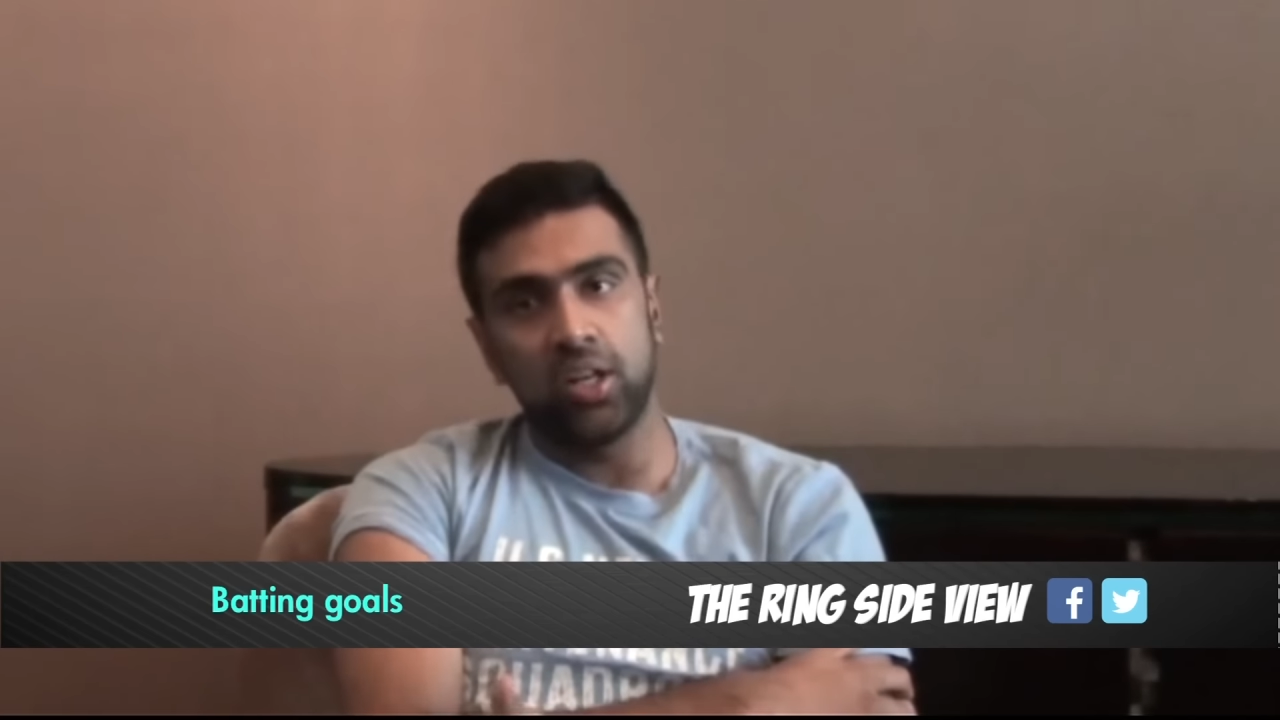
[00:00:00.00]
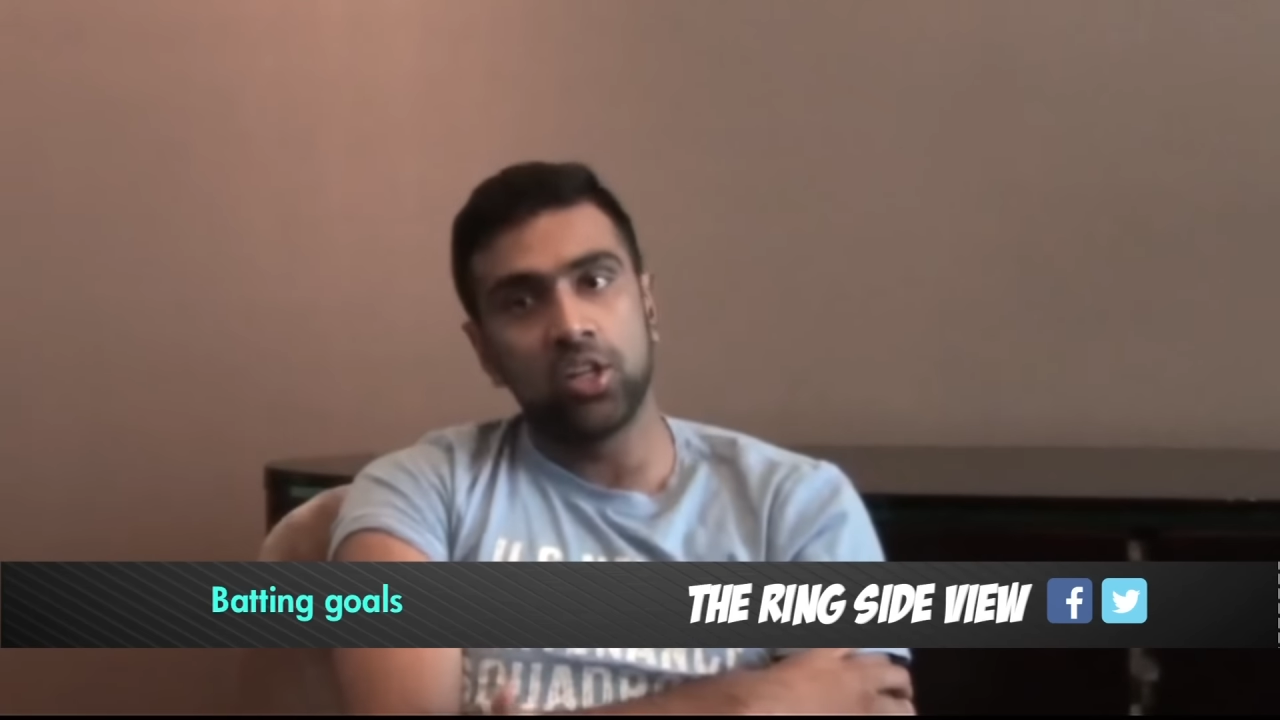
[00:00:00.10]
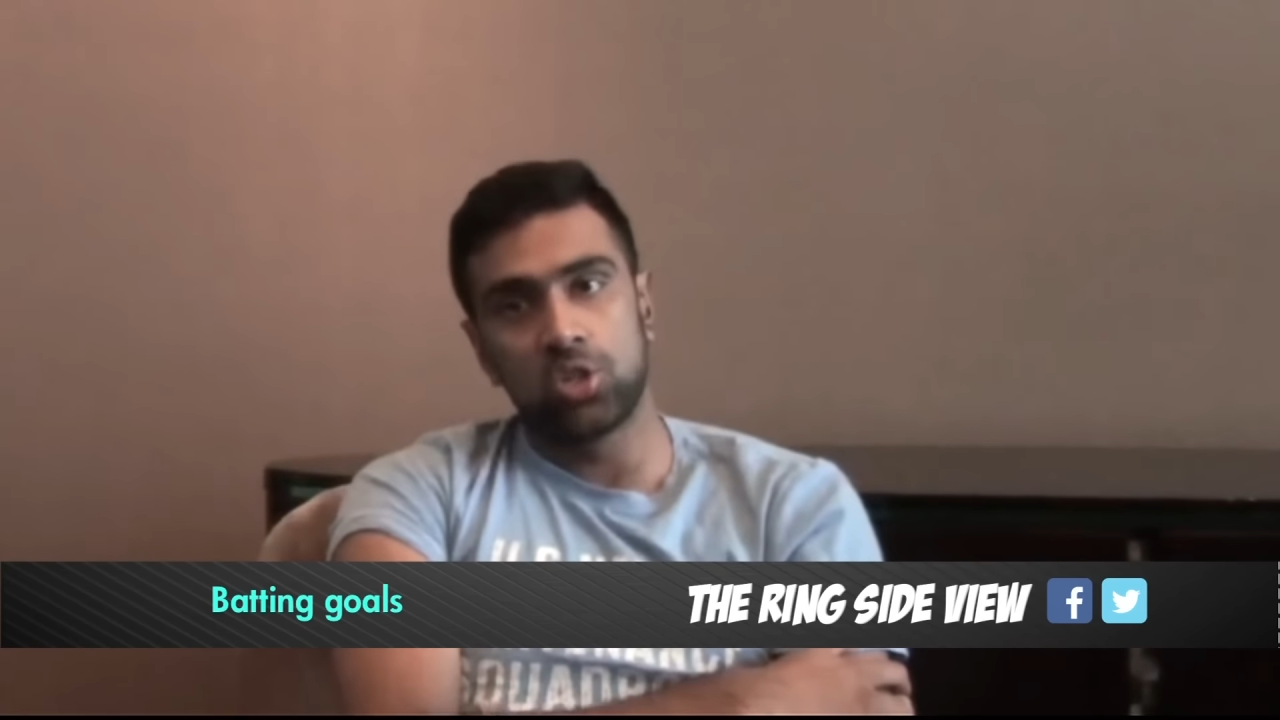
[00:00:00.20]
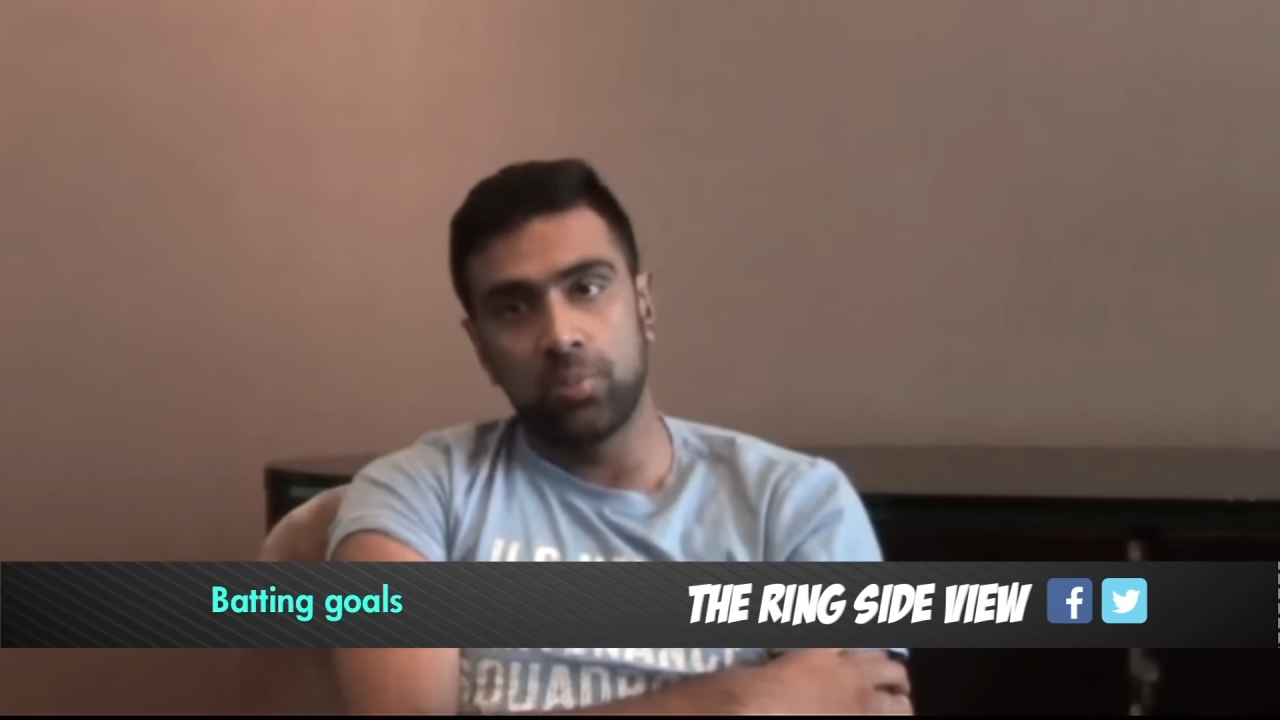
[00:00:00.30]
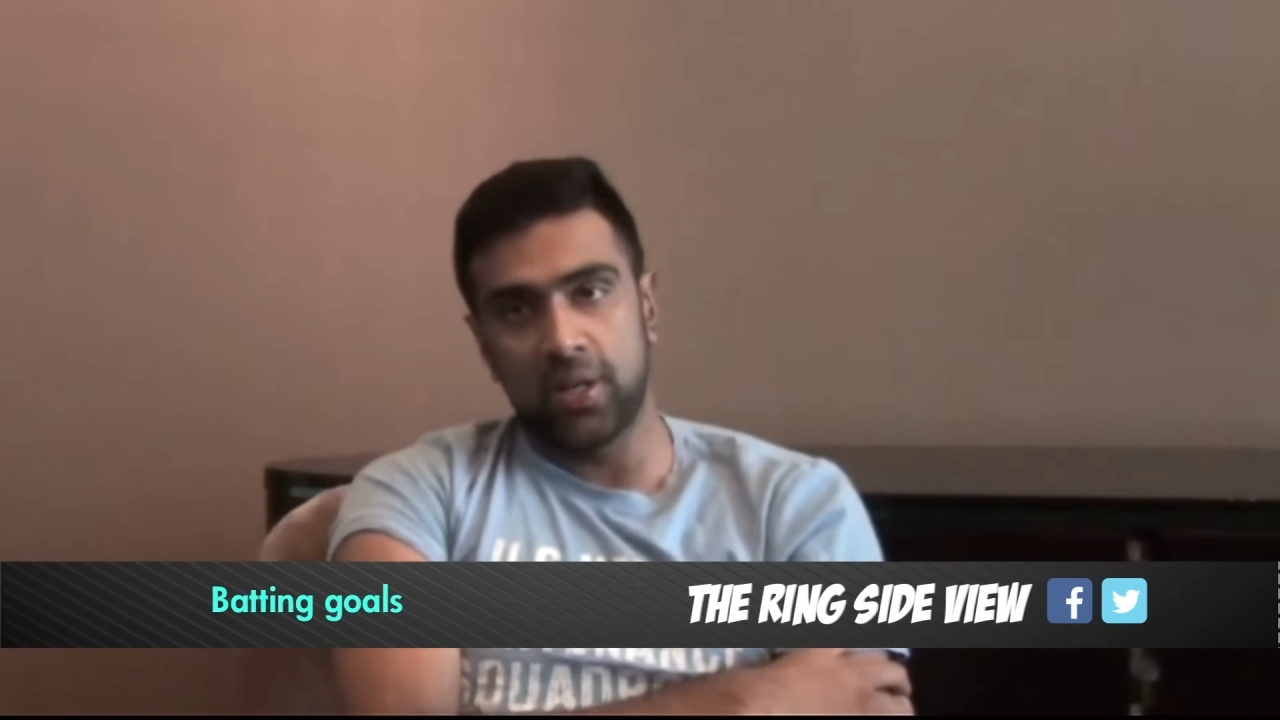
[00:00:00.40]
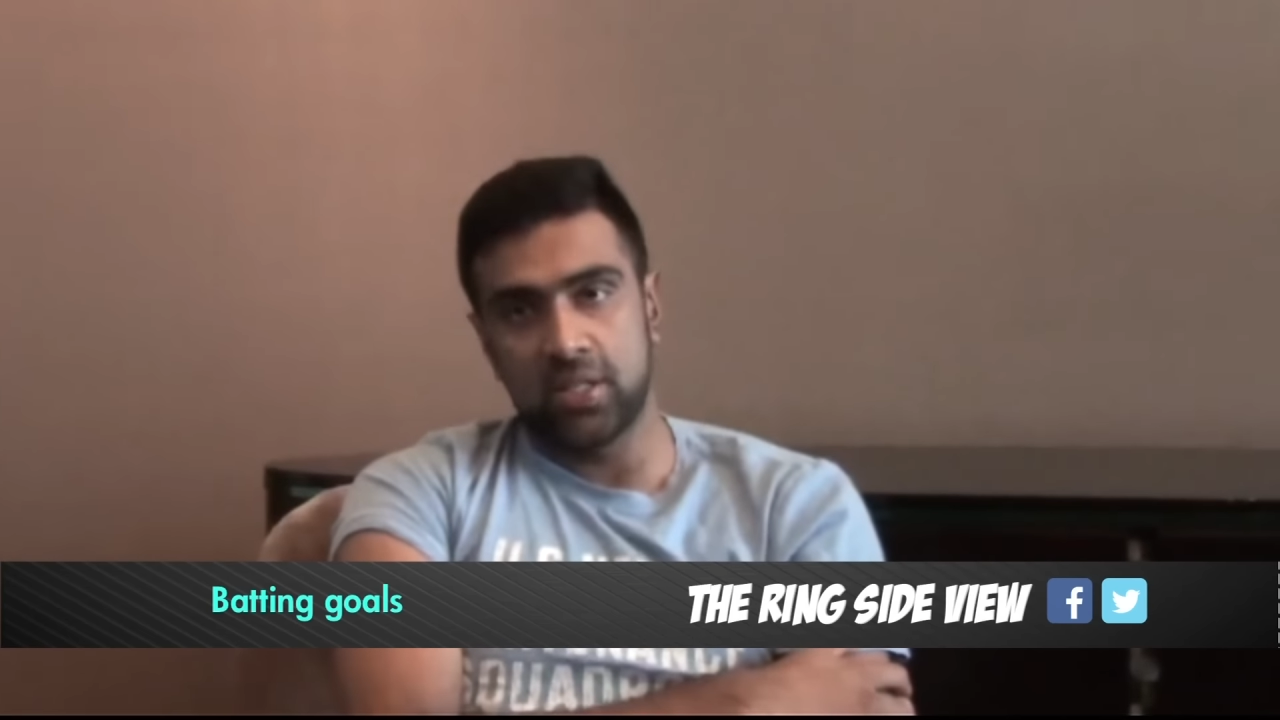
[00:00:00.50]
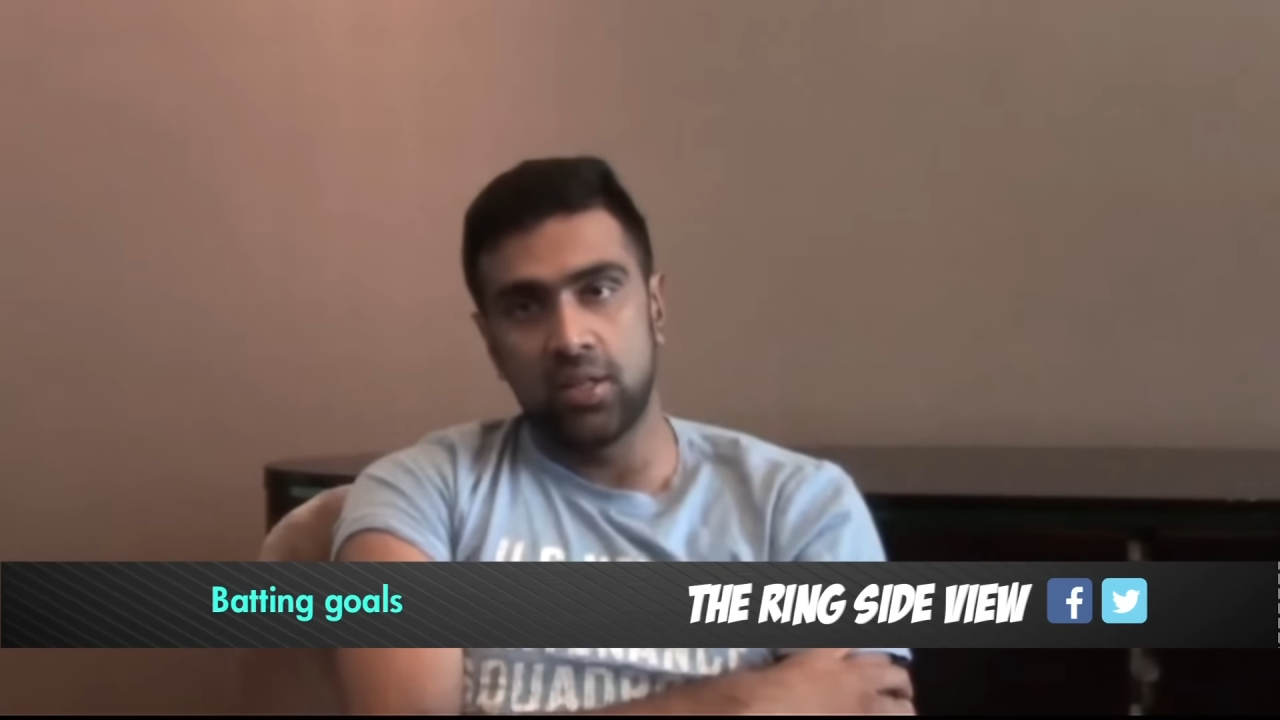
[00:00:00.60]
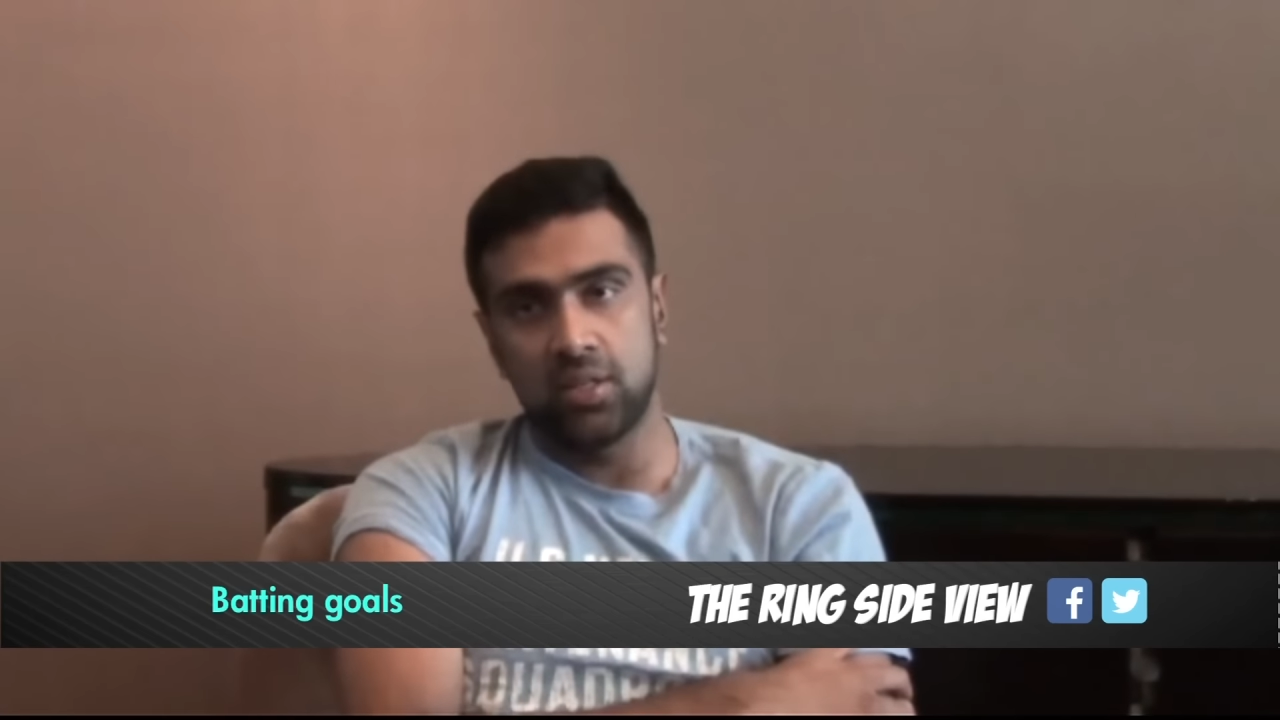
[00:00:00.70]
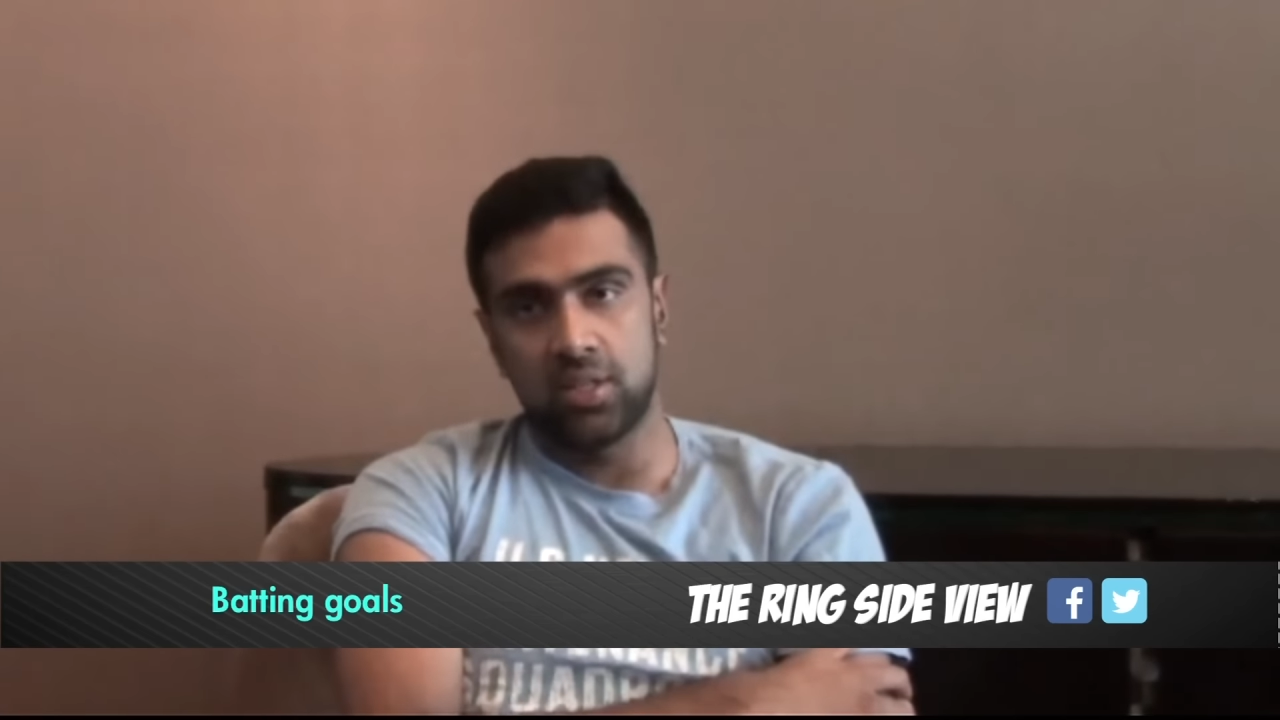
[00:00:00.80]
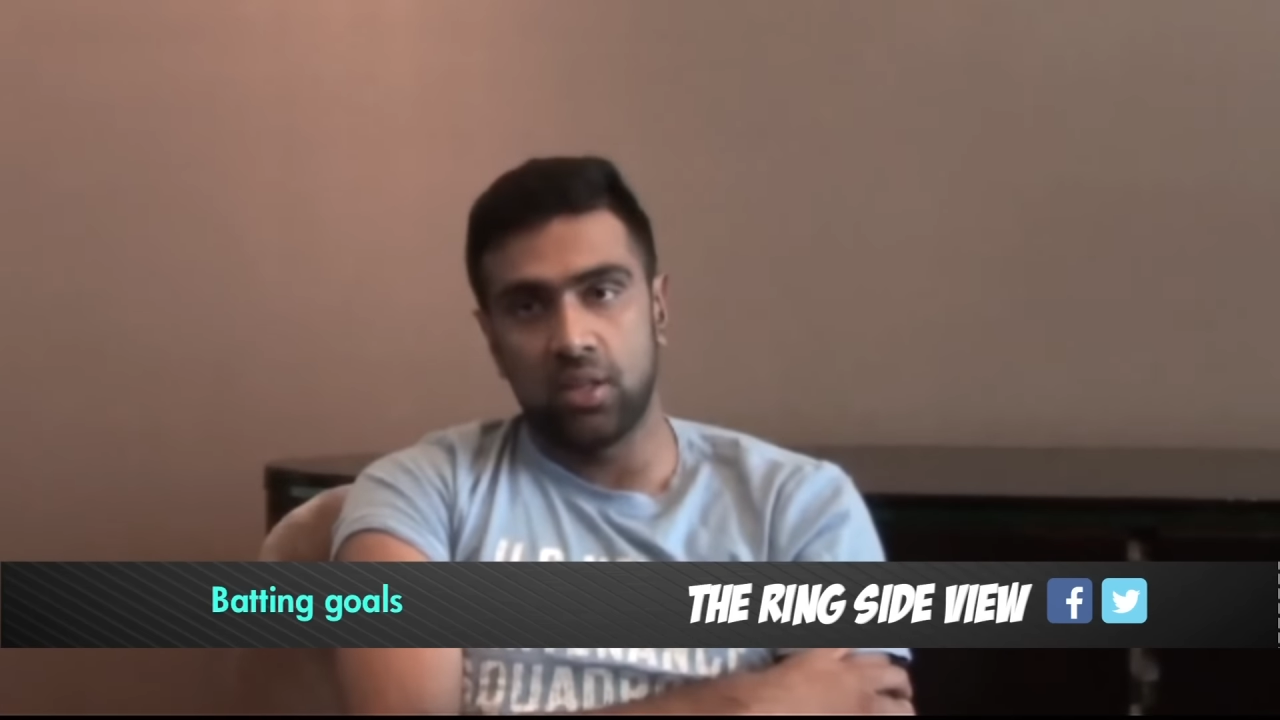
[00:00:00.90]
needs to
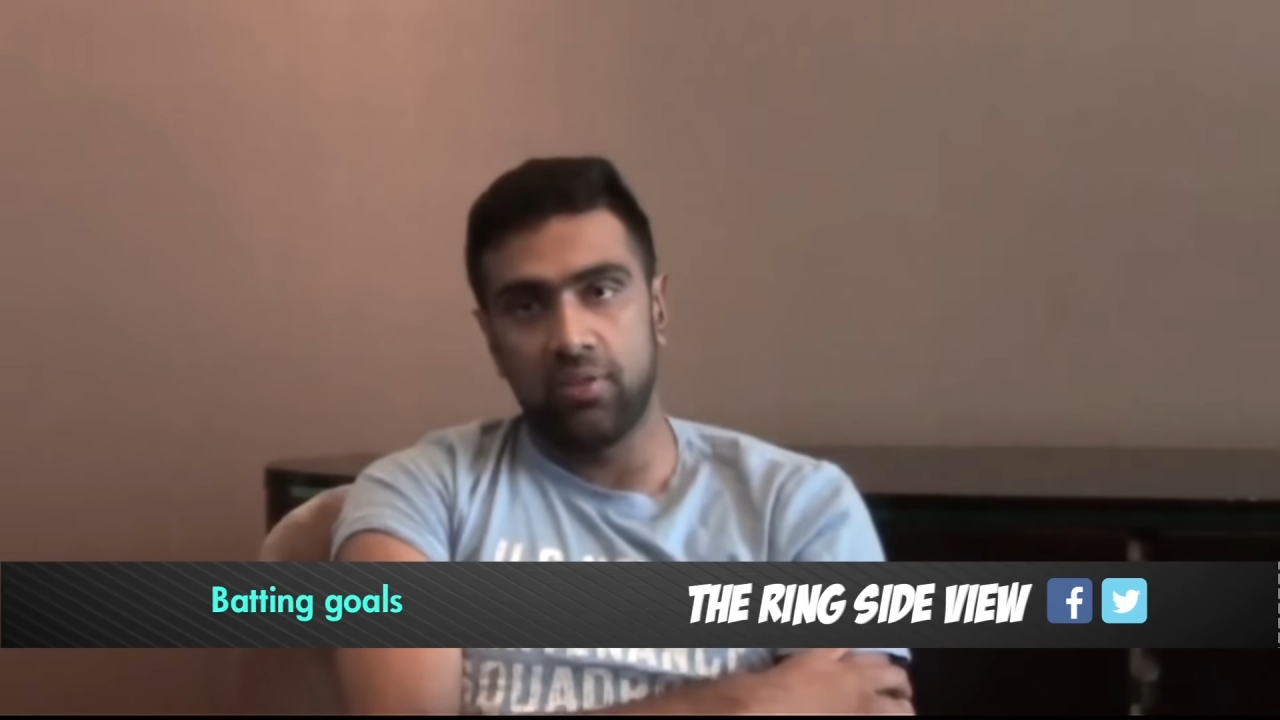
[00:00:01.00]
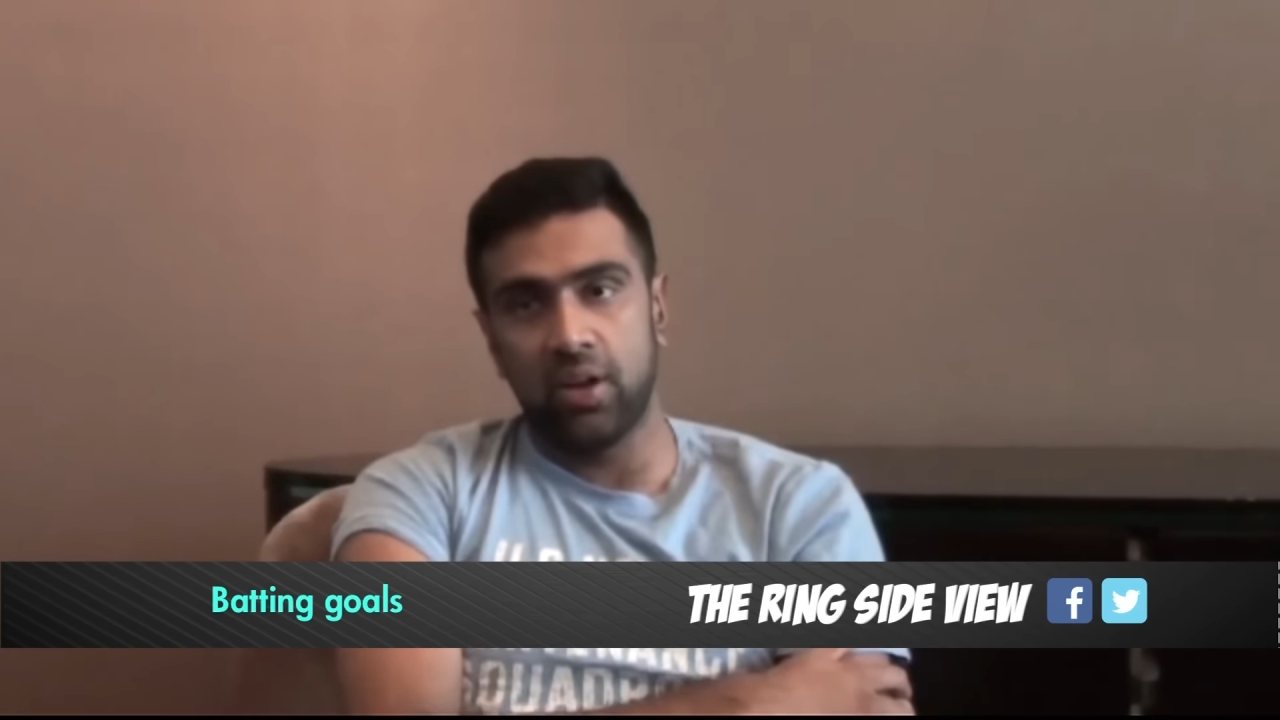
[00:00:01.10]
present itself,